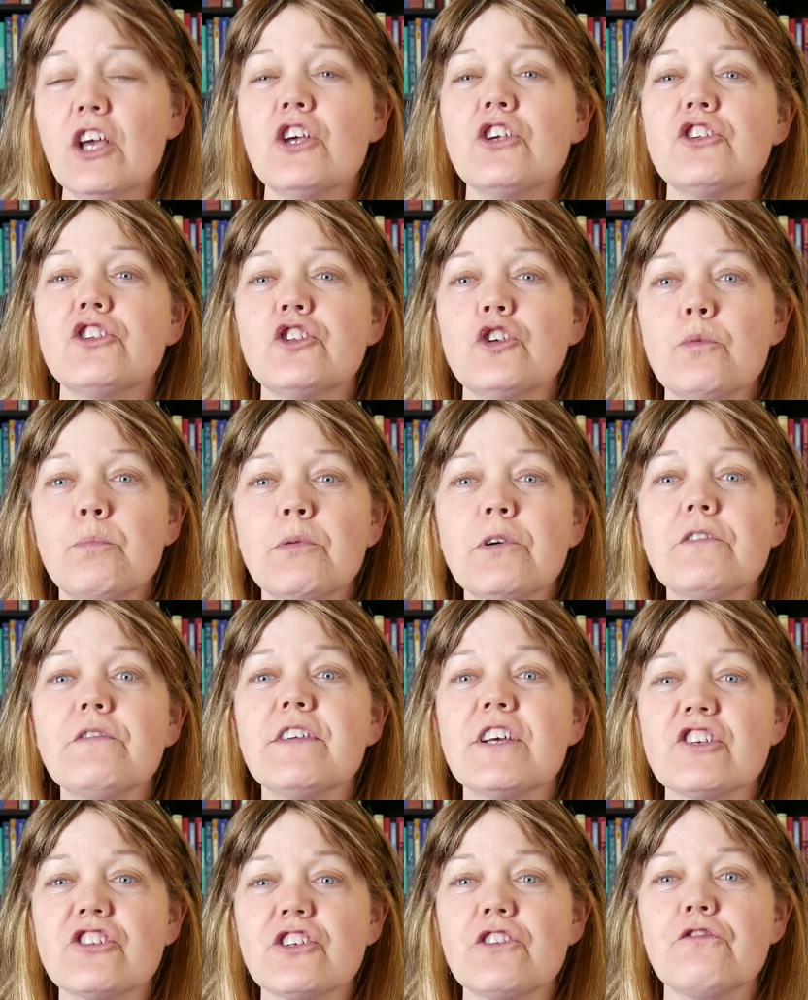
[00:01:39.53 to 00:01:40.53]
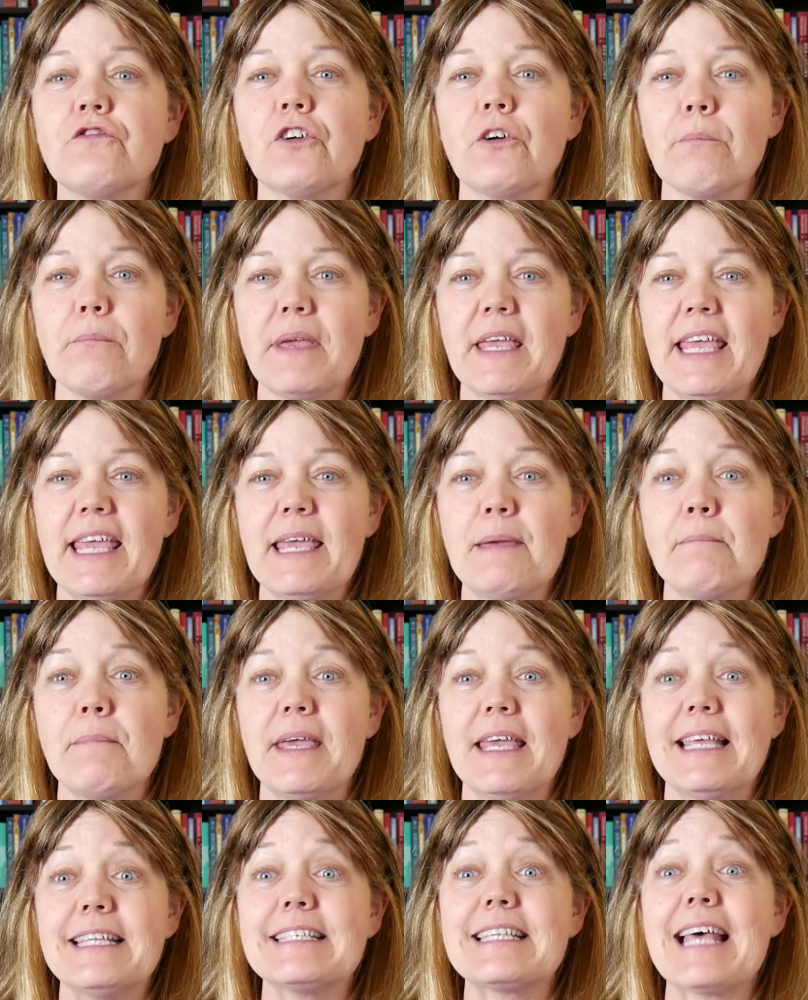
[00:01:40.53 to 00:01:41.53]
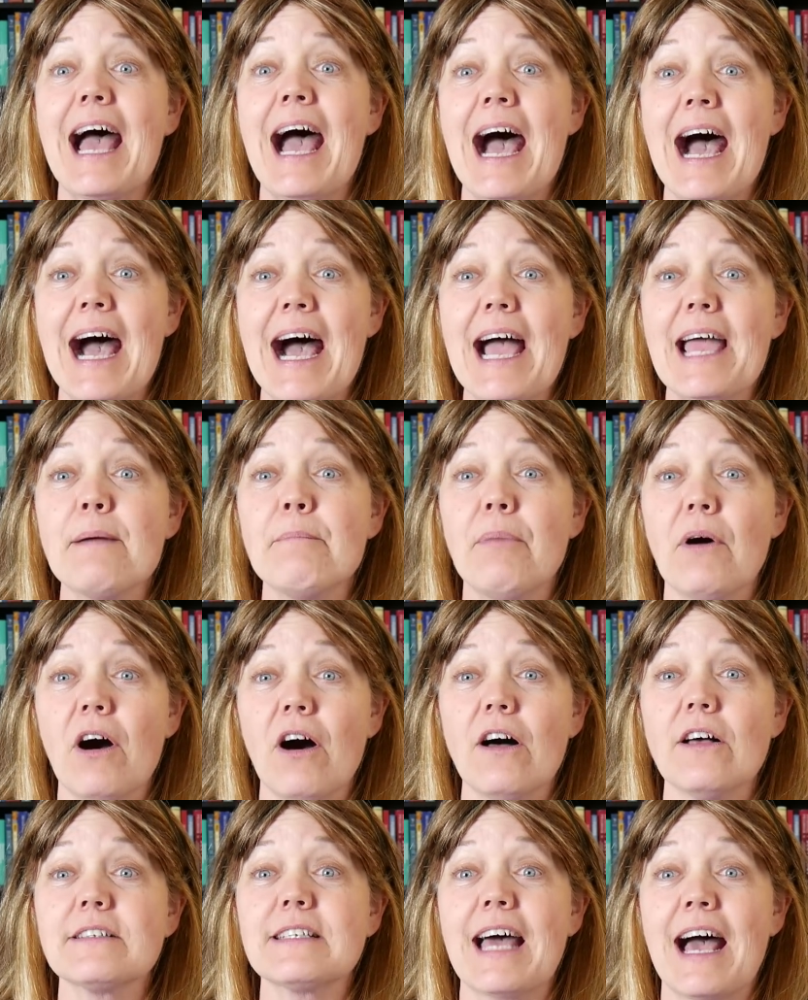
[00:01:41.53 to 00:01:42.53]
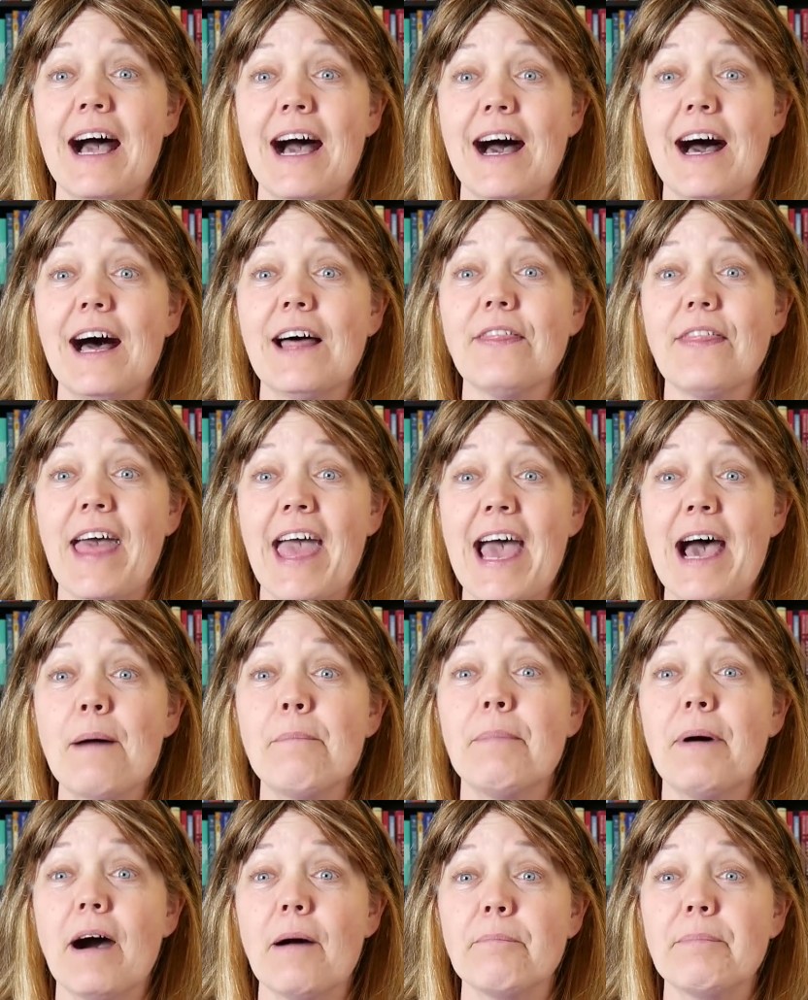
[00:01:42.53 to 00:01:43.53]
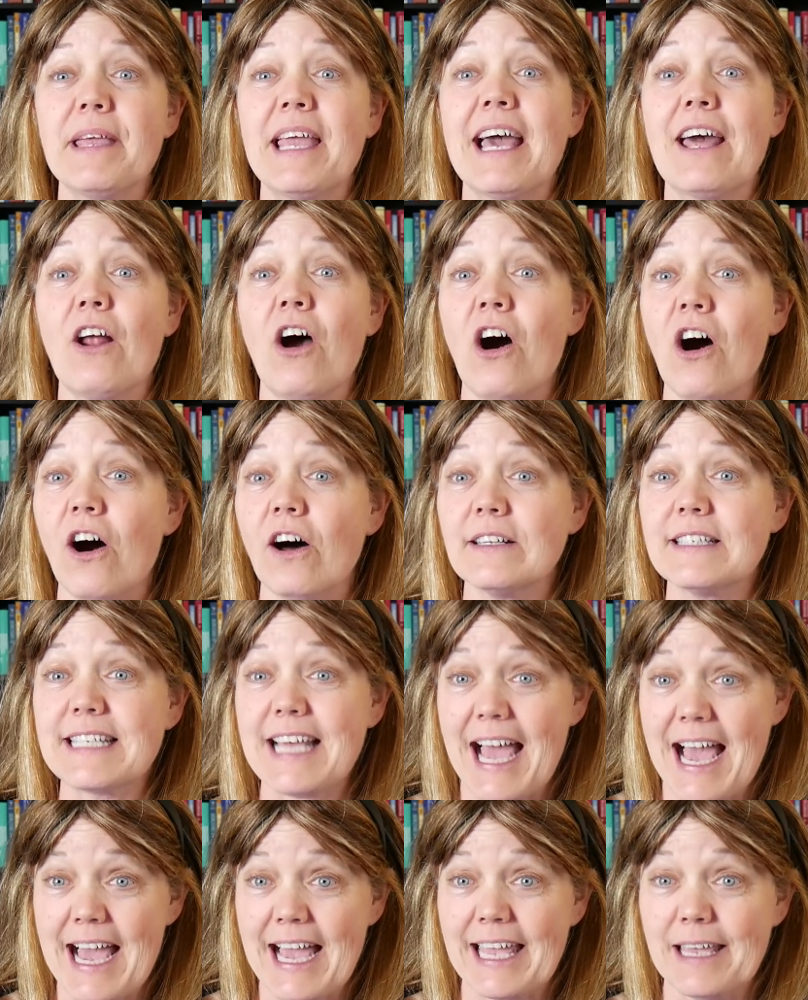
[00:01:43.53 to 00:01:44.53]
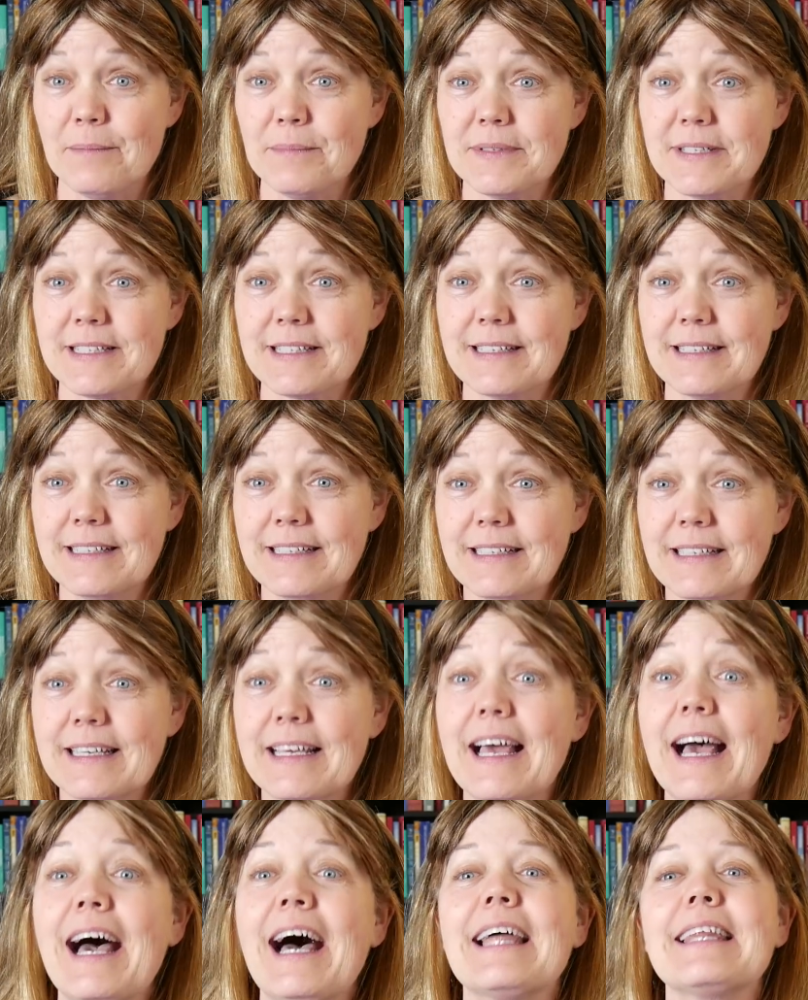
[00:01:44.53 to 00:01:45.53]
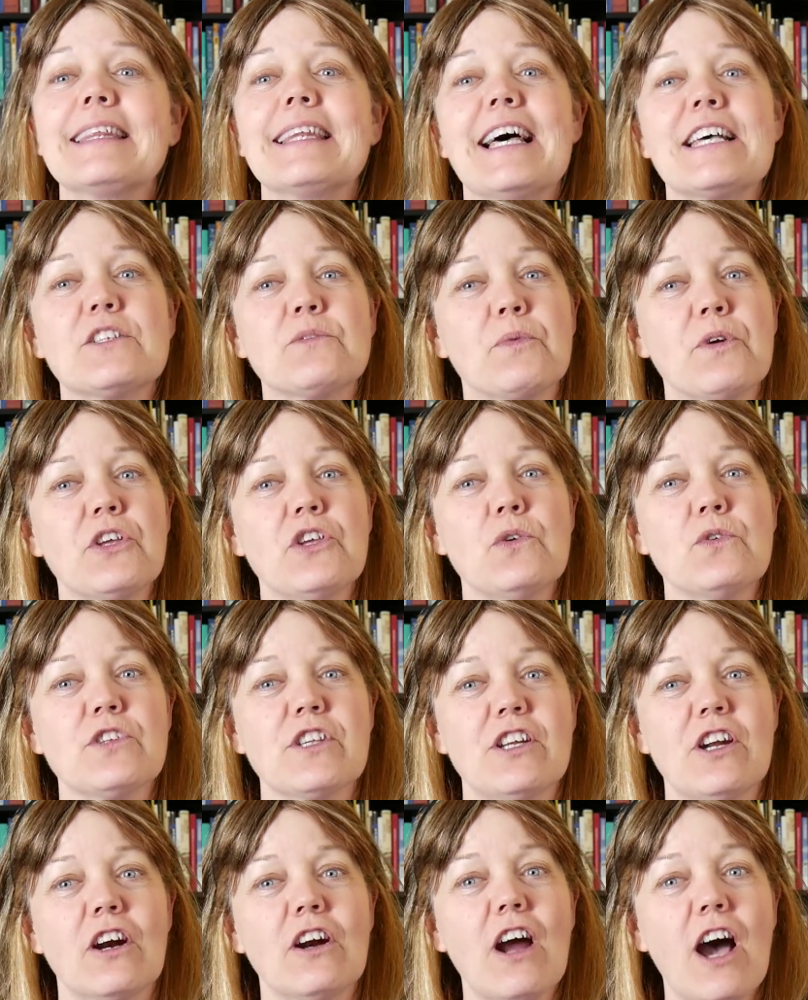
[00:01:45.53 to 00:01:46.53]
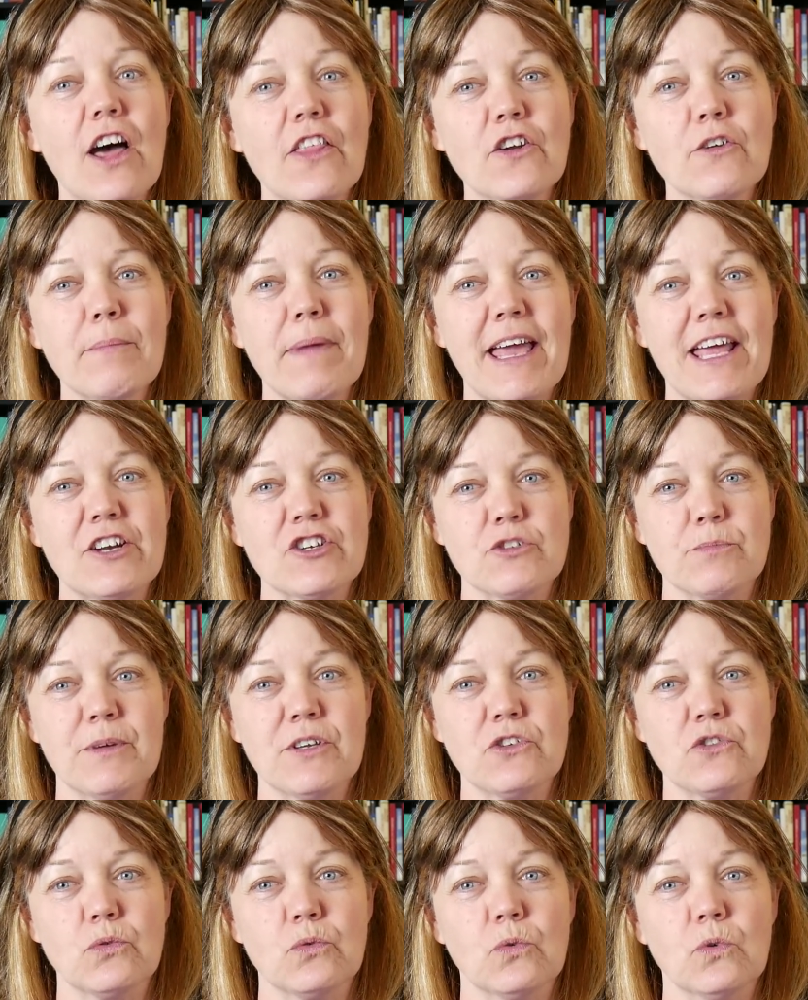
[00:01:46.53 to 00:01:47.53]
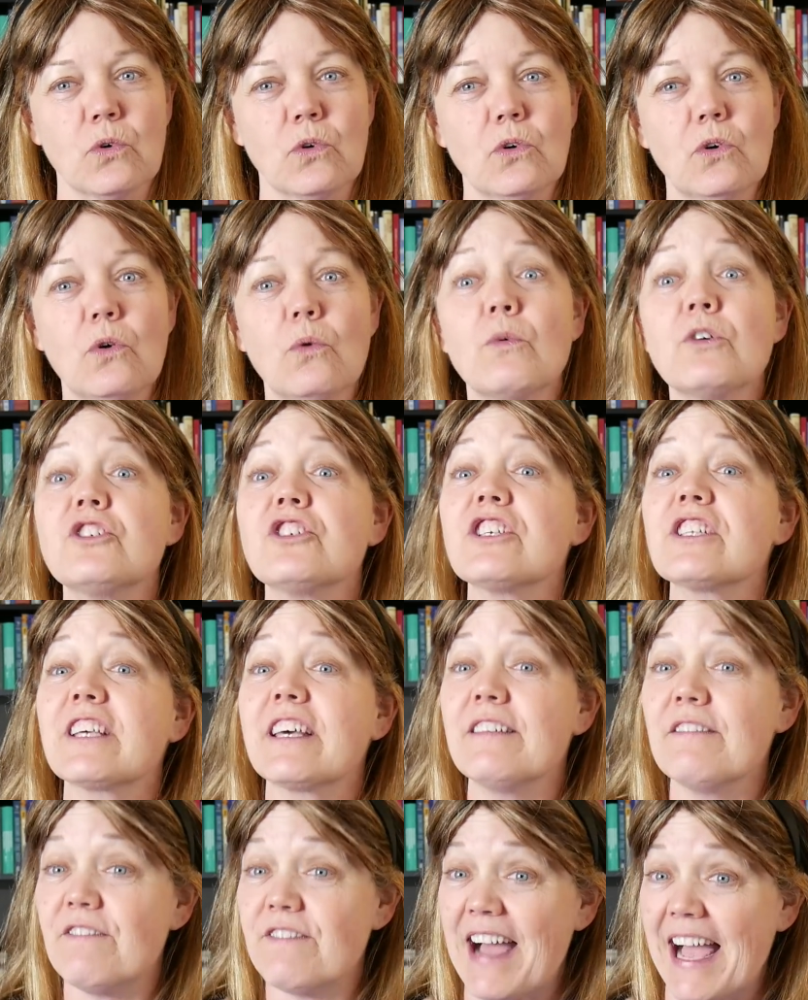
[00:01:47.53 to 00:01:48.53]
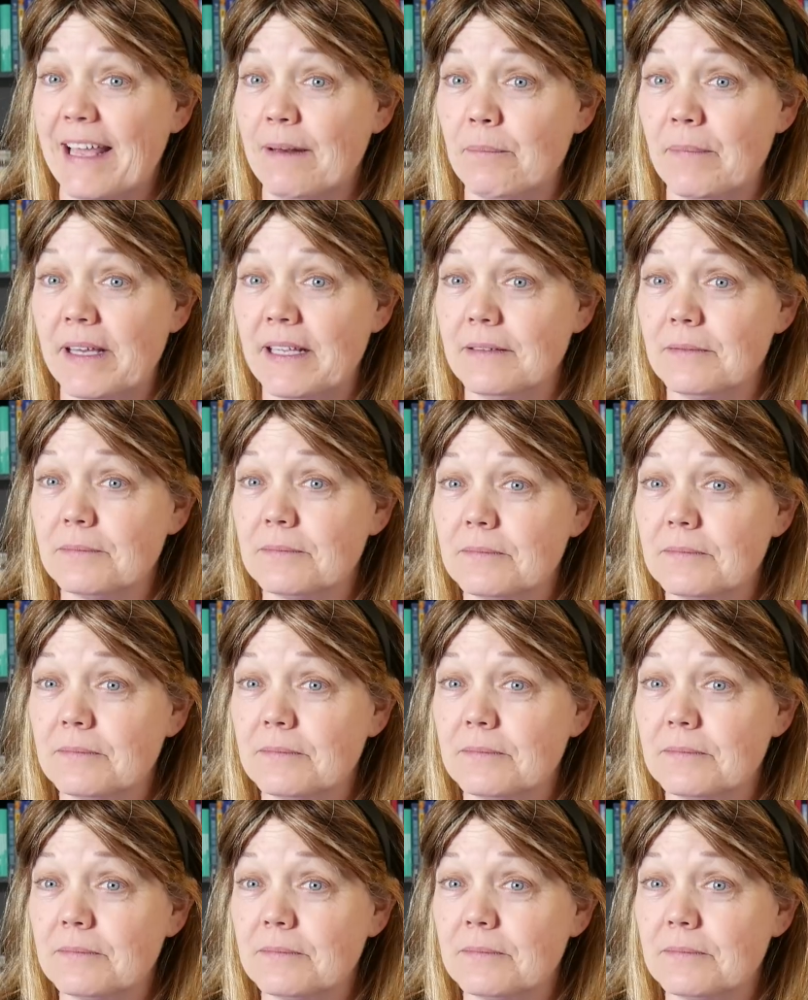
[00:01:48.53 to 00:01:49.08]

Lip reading: Supervision for me means eyeballs on that puppy at all times, unless we're using our other management tool, which is confinement.